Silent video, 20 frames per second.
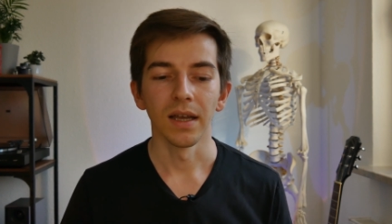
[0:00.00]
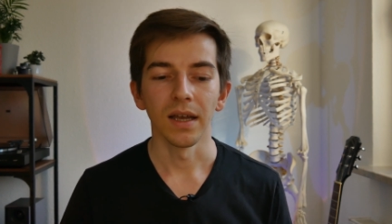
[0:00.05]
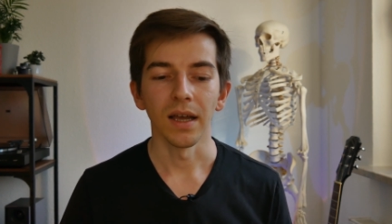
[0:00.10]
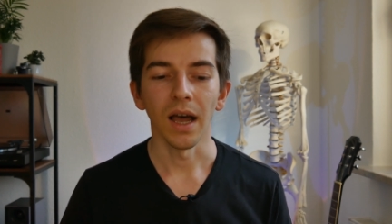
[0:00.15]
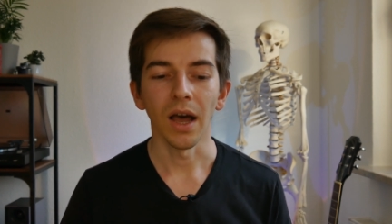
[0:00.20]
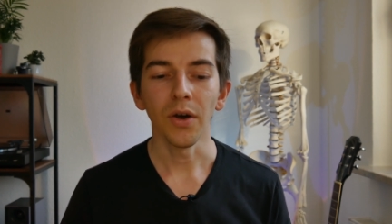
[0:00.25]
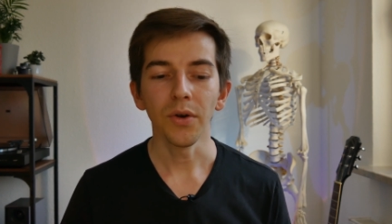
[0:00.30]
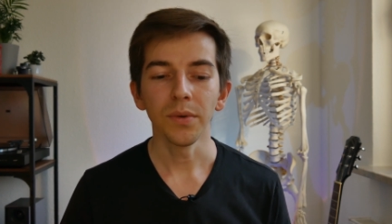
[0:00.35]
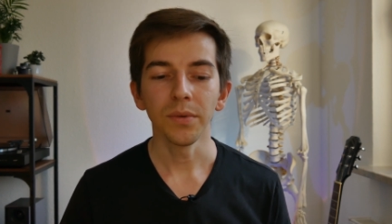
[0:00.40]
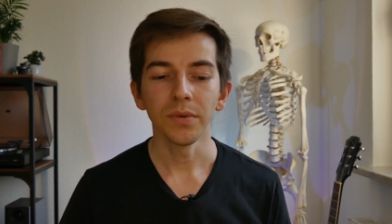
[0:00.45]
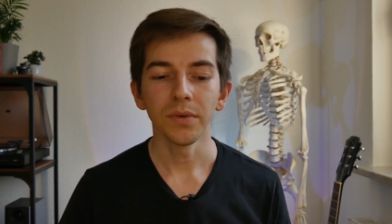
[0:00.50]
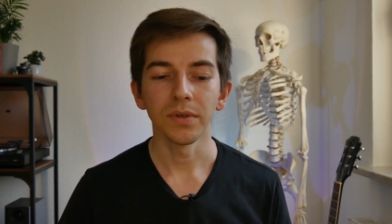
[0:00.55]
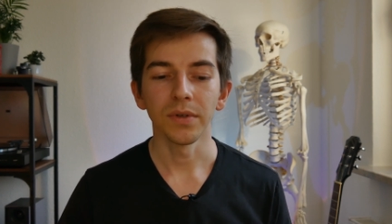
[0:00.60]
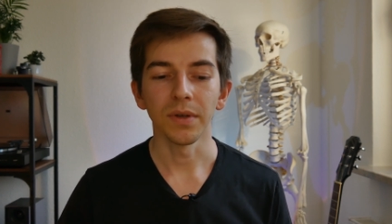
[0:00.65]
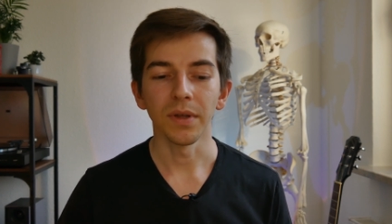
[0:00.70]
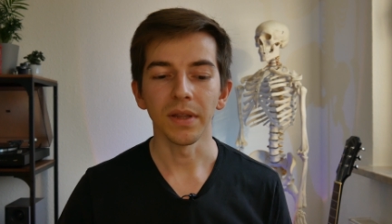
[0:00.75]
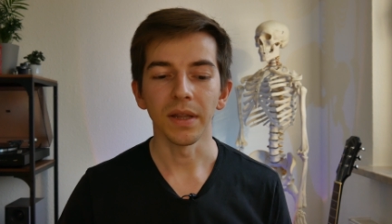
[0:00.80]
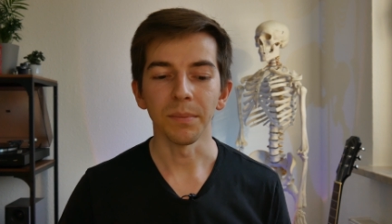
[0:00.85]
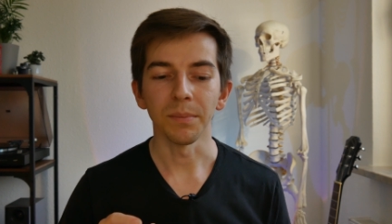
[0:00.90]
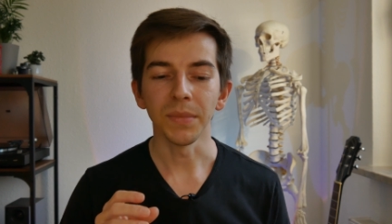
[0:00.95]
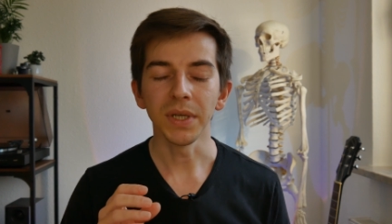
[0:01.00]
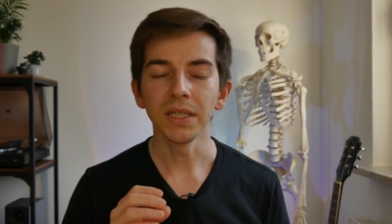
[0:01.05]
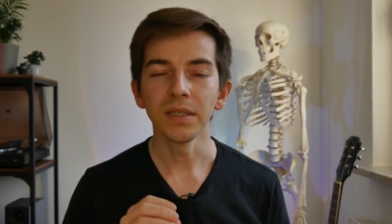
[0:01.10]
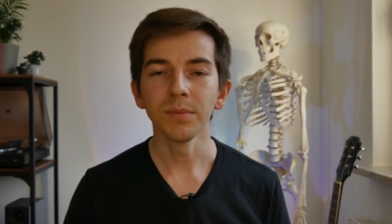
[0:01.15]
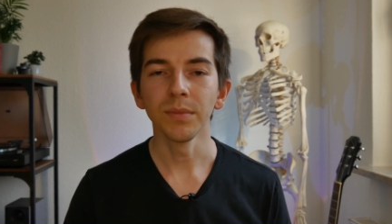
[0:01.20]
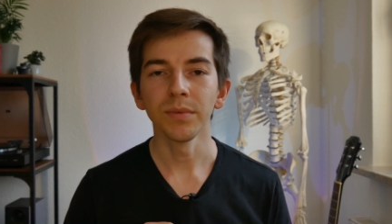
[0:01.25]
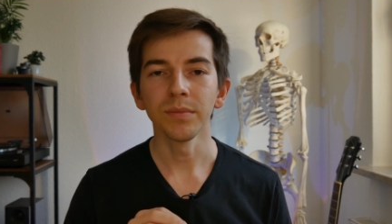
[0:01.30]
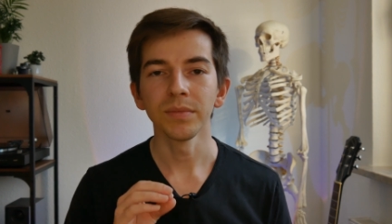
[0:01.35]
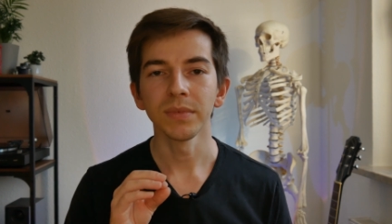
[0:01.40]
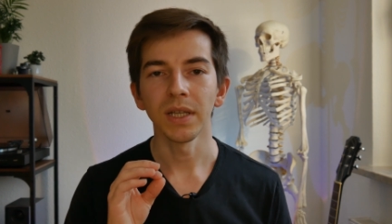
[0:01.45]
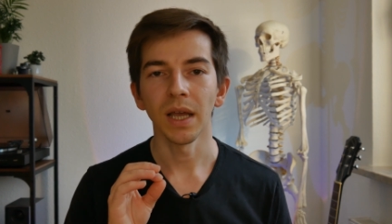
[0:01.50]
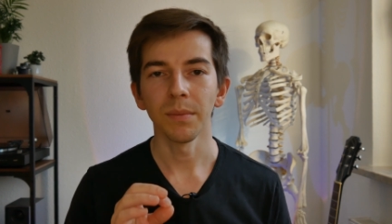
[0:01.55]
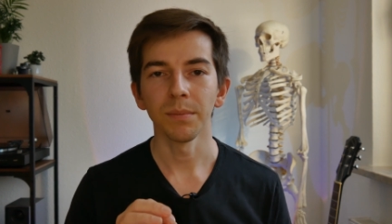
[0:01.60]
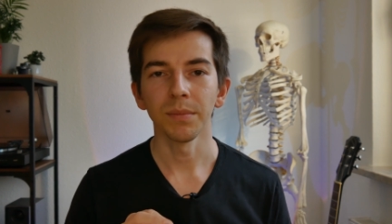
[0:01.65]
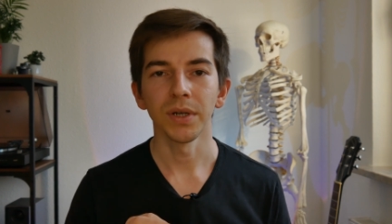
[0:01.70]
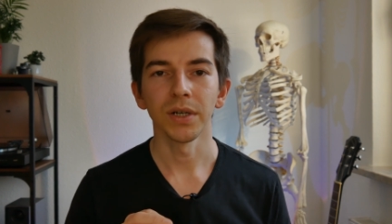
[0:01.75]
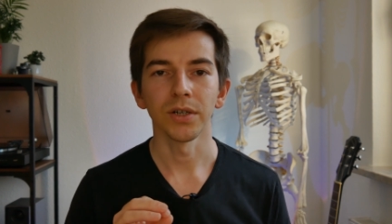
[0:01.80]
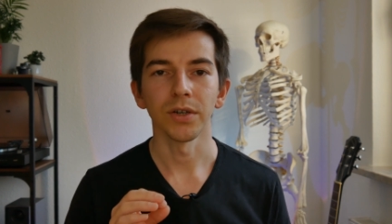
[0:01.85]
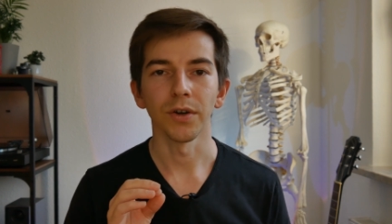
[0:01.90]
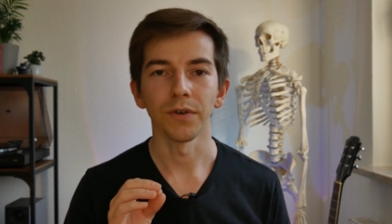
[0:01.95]
how uh, the minimum
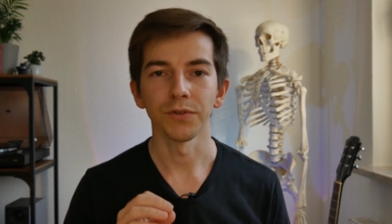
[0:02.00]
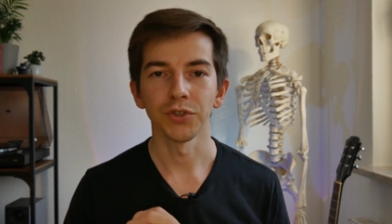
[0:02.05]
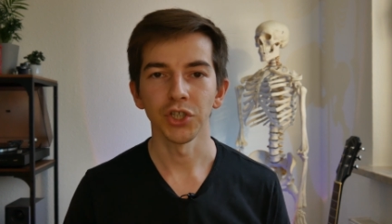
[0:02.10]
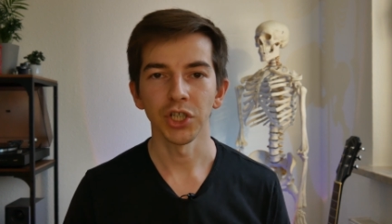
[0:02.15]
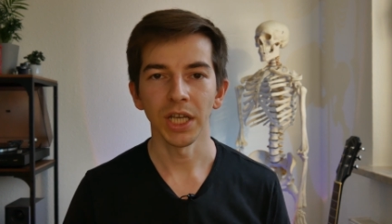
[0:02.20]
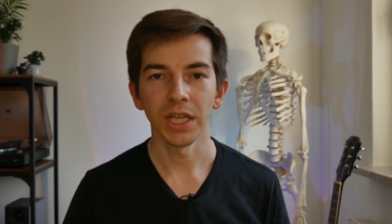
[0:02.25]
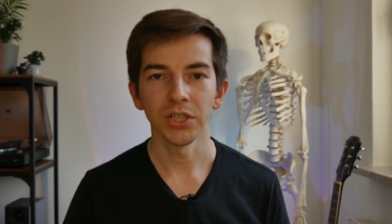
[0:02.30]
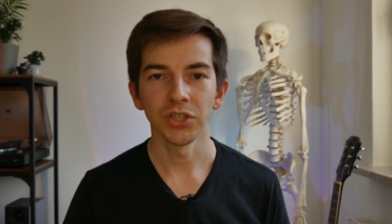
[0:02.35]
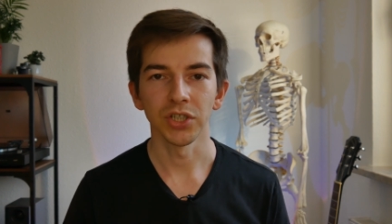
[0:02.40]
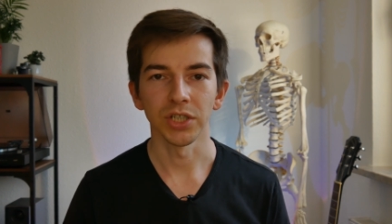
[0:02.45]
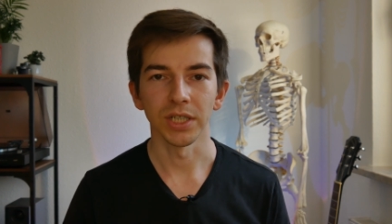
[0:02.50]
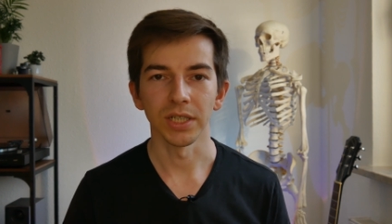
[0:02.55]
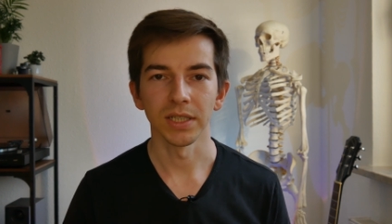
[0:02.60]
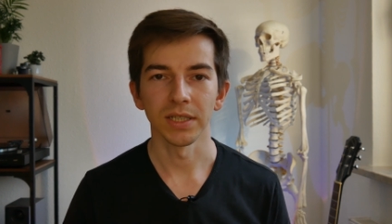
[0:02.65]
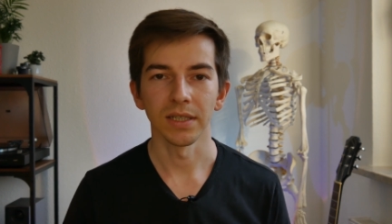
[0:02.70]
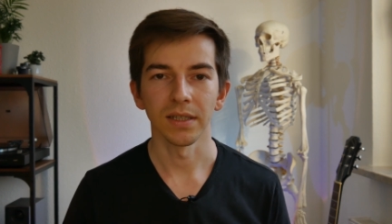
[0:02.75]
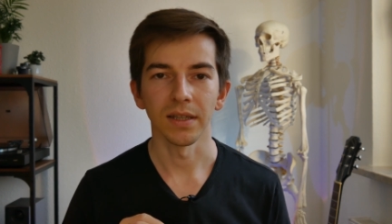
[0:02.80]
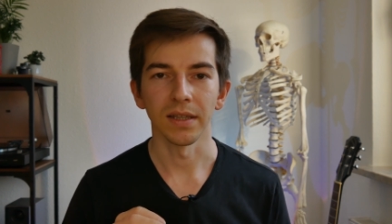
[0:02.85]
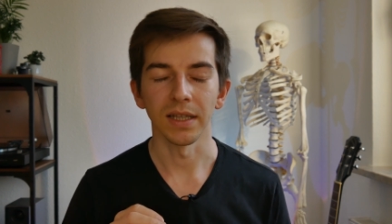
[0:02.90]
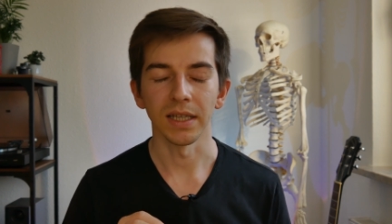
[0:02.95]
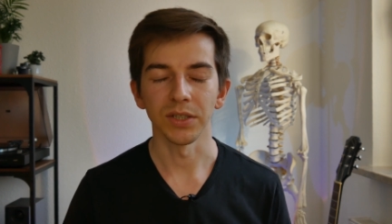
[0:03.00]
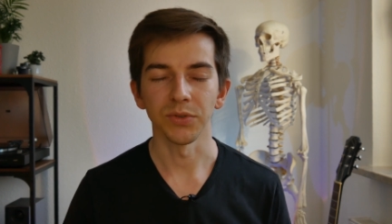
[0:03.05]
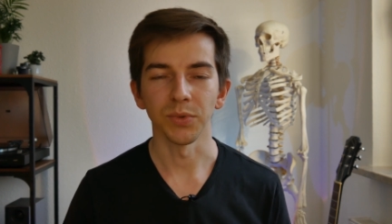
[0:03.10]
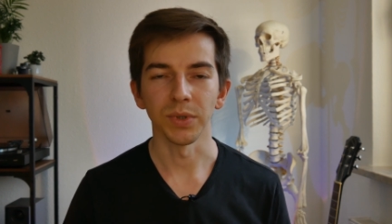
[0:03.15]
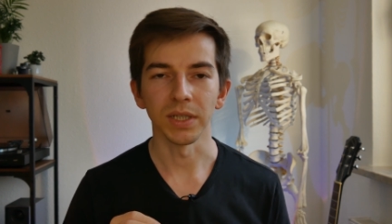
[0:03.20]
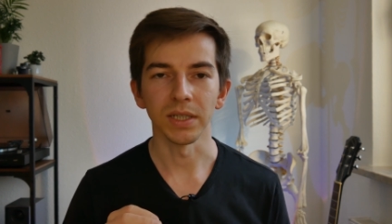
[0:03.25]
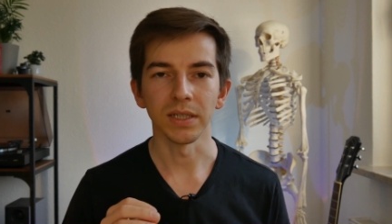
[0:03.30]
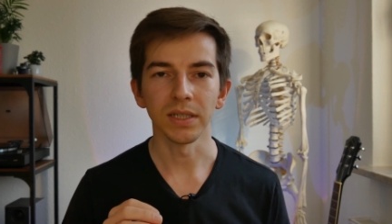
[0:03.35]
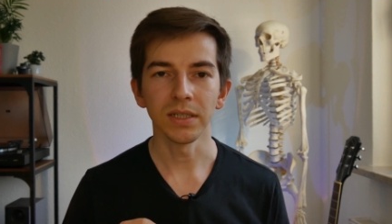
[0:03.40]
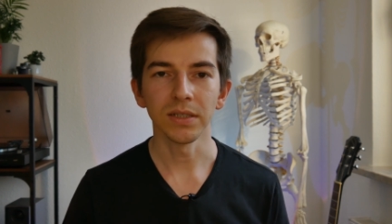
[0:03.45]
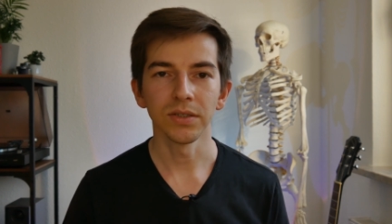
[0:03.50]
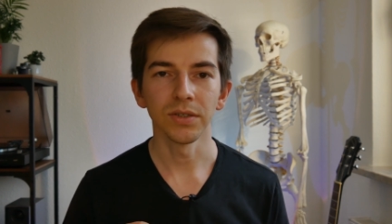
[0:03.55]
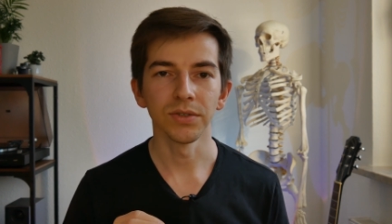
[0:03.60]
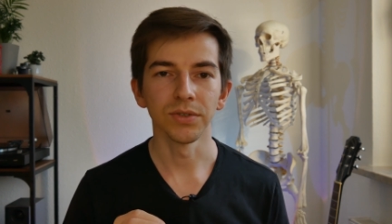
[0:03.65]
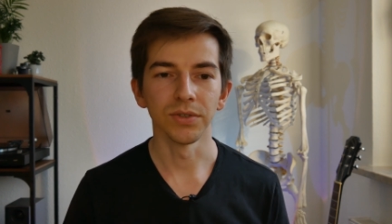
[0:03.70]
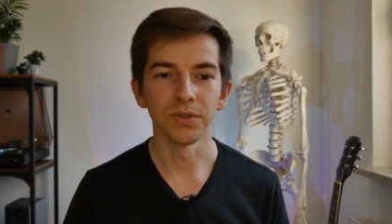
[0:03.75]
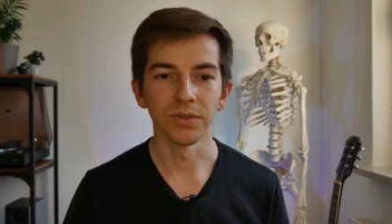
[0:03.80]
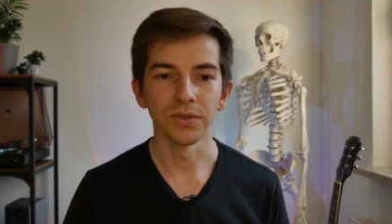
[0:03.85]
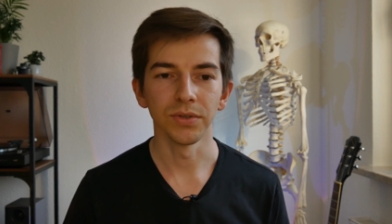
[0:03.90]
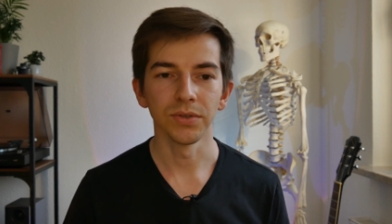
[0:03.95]
number of changes that we need to
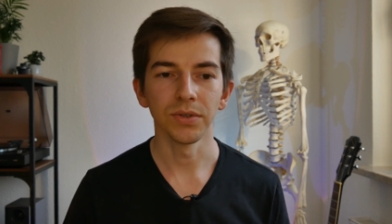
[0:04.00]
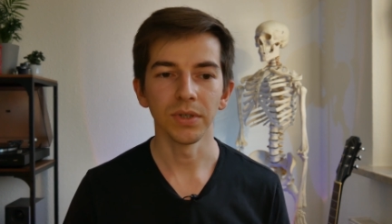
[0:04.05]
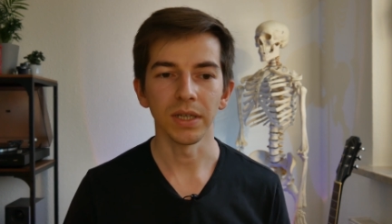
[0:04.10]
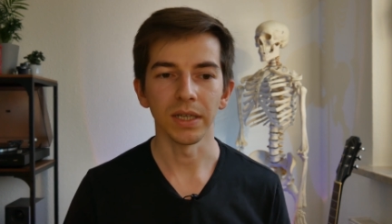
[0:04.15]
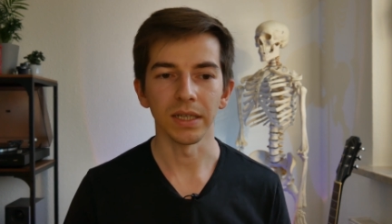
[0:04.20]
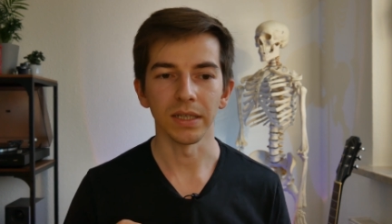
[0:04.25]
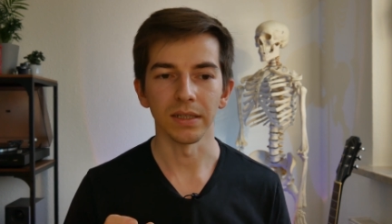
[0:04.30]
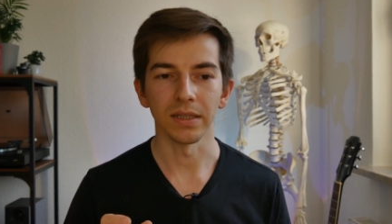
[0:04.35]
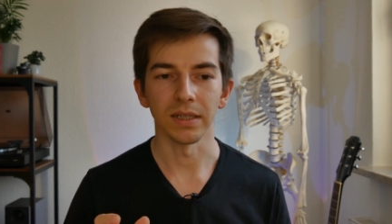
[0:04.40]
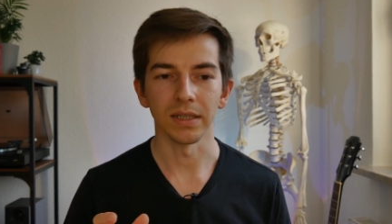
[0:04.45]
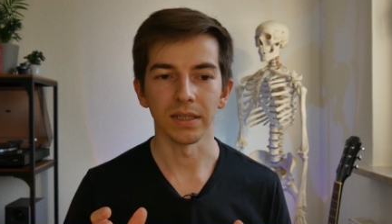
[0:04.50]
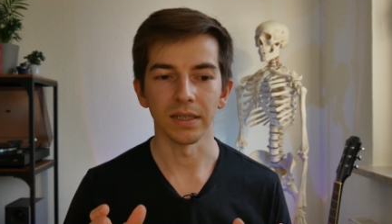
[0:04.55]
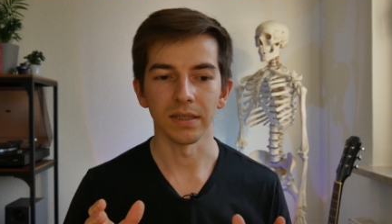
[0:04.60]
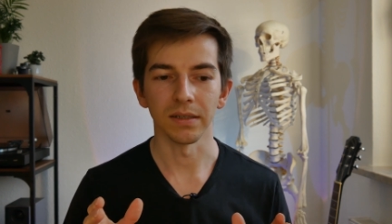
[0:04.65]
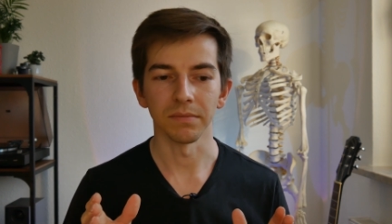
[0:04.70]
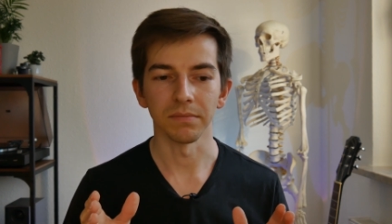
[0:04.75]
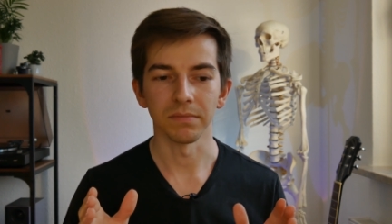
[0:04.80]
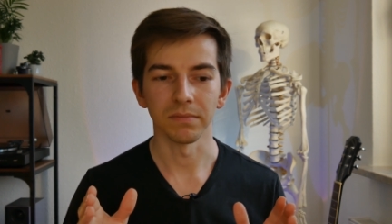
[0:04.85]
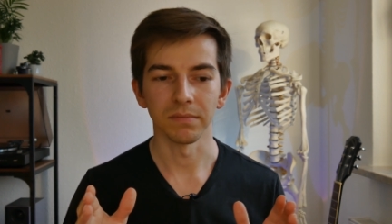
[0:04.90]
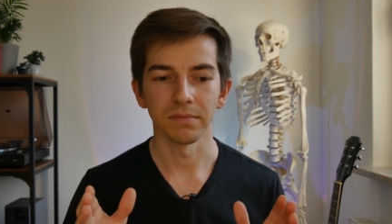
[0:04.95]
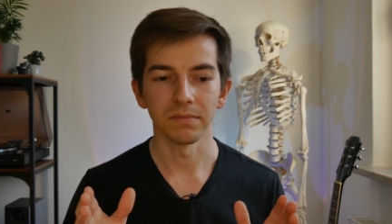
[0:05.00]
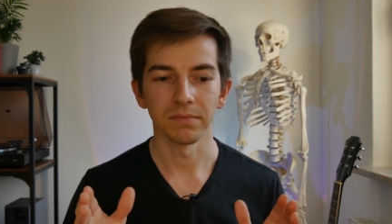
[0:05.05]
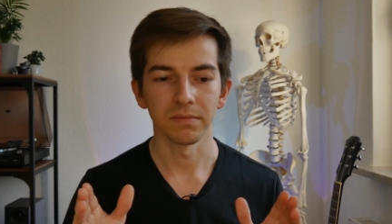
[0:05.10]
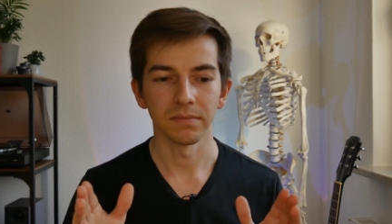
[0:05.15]
do in a,